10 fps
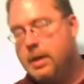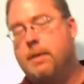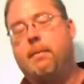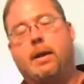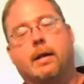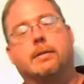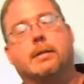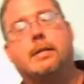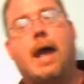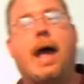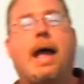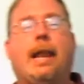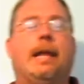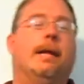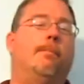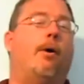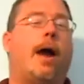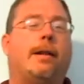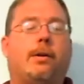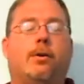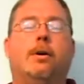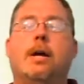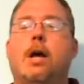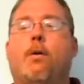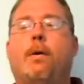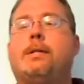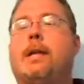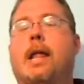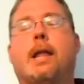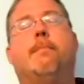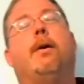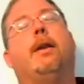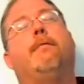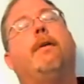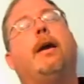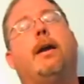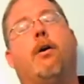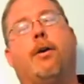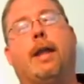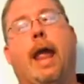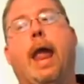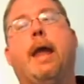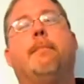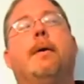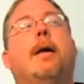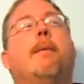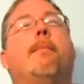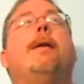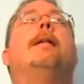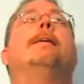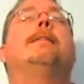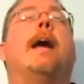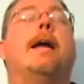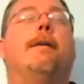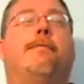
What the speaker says: because it's highly impractical, wastes a lot of money, very hard to aim, but it is kind of